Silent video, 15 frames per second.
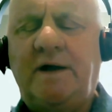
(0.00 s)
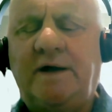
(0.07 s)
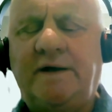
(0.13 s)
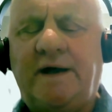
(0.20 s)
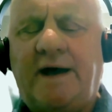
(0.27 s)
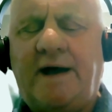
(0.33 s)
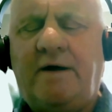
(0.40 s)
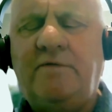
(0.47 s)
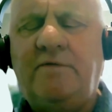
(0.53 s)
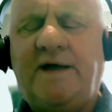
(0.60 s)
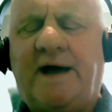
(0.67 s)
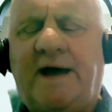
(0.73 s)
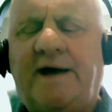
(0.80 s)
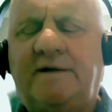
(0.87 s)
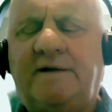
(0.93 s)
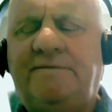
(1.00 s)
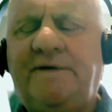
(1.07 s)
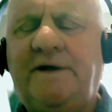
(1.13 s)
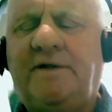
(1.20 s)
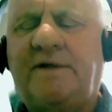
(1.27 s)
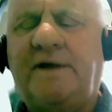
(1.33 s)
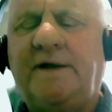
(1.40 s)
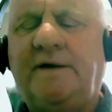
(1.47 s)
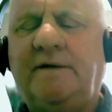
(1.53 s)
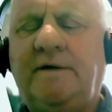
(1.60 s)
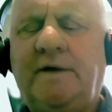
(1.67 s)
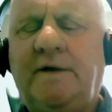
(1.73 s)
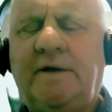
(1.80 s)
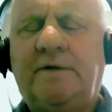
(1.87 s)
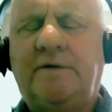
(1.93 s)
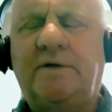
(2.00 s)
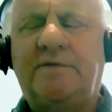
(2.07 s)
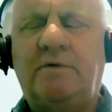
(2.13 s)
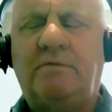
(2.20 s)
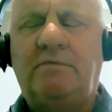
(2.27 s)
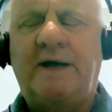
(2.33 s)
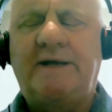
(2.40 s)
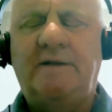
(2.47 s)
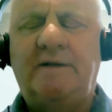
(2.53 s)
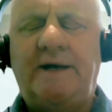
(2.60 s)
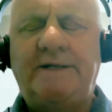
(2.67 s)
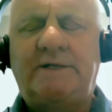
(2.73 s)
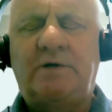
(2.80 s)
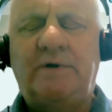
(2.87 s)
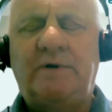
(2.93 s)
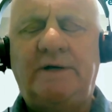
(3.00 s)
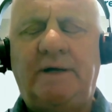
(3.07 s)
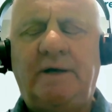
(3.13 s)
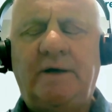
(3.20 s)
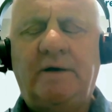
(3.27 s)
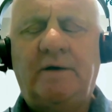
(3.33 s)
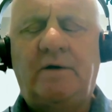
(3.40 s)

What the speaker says: and how the Act fits in to the regulatory